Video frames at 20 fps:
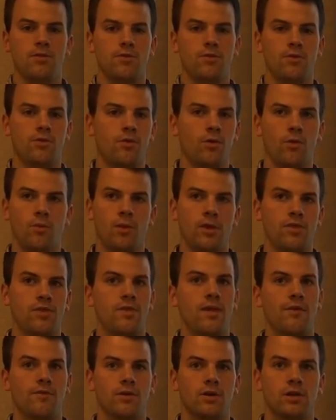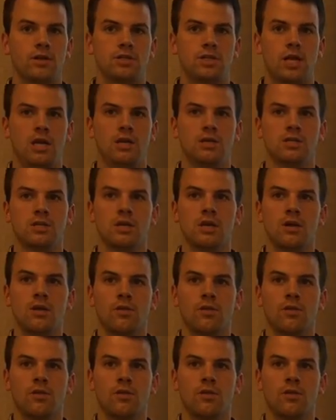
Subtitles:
so the total weight's never going to change.